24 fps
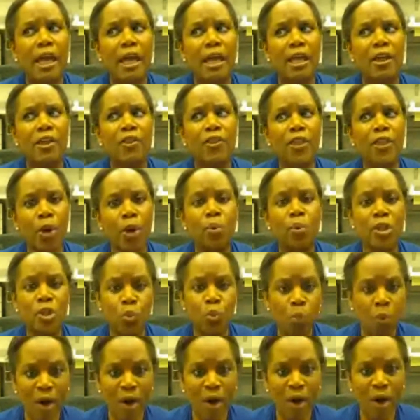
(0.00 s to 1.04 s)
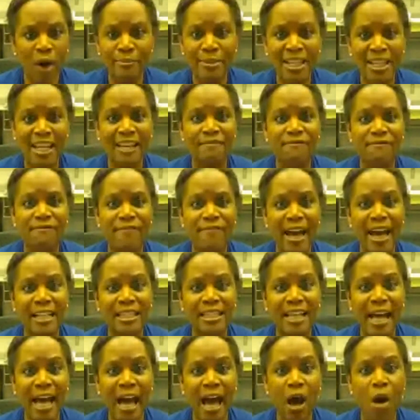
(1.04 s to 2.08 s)
There was one. I mean, in
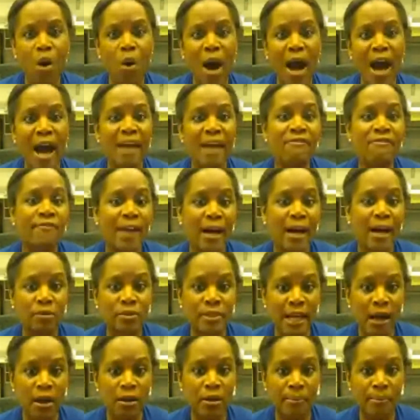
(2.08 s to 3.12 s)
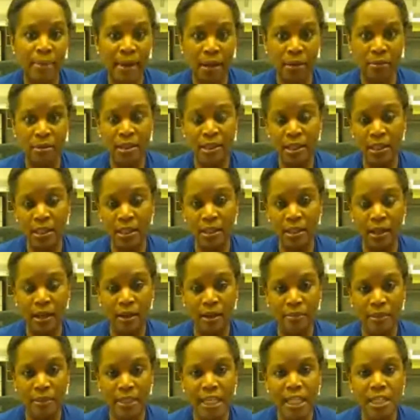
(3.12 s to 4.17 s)
fact, how I found out about the
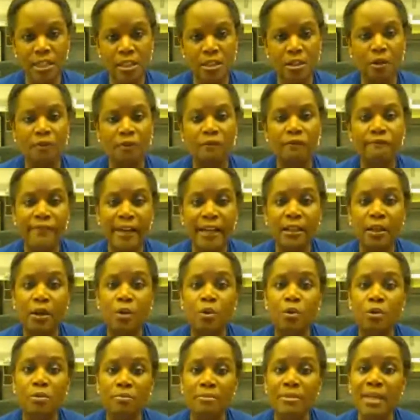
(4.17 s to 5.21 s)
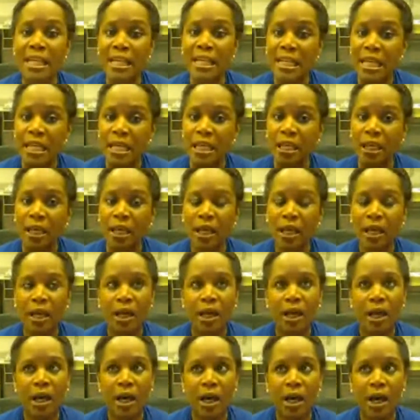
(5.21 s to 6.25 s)
Keystone Fellows meeting
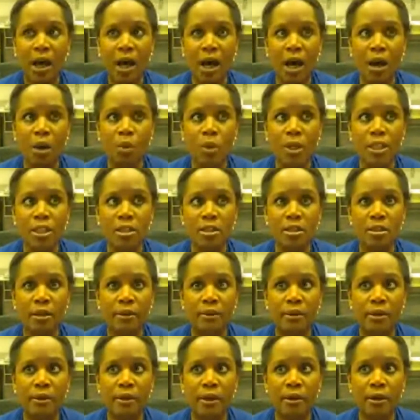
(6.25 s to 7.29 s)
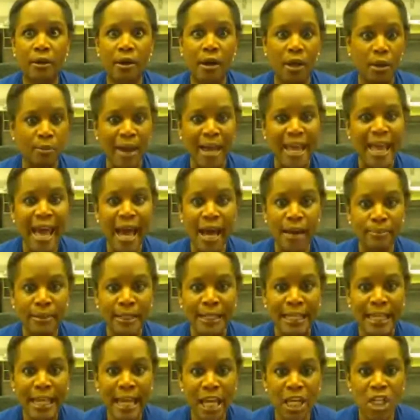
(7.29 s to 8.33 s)
was on my
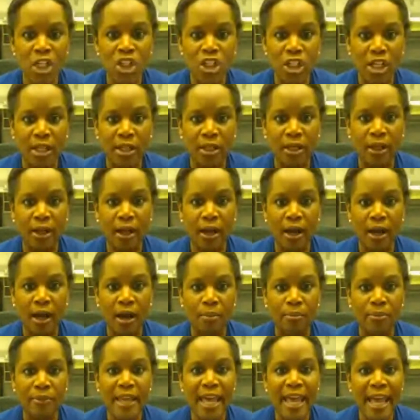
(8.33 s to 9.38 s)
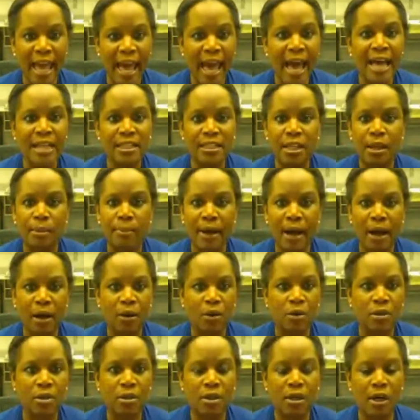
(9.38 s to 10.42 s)
application. They ask
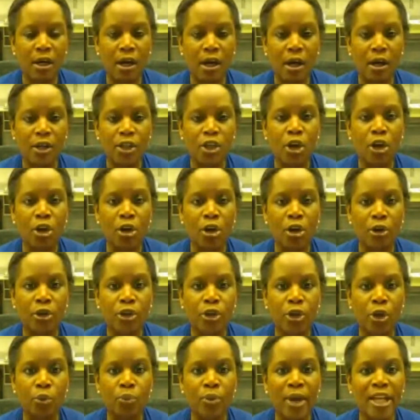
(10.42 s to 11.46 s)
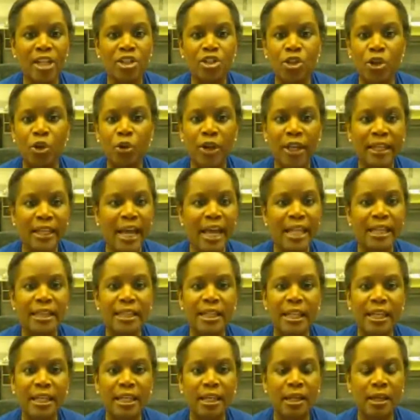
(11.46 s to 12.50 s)
about your racial and
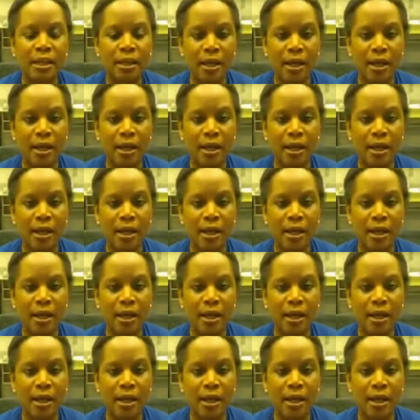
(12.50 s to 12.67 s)
ethnic